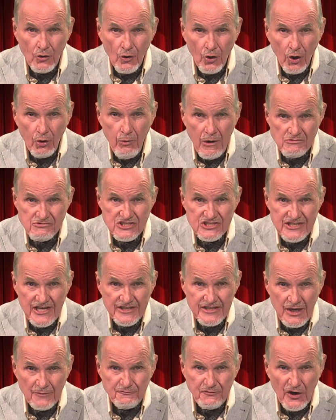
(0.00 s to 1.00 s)
who won't
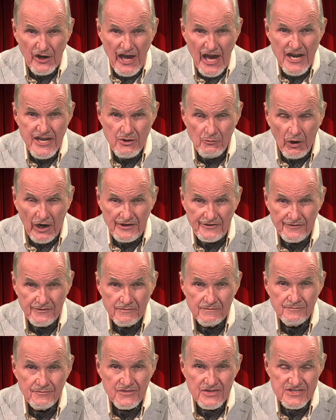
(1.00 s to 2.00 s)
stand up for anyone,"
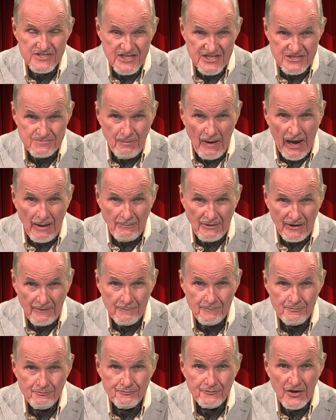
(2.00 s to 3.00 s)
says Baba,
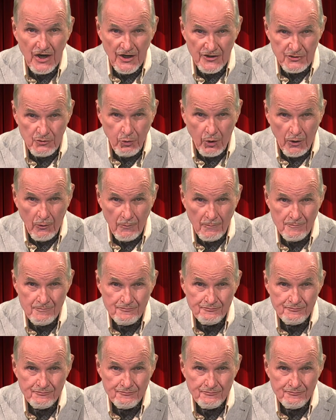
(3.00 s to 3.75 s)
unquote.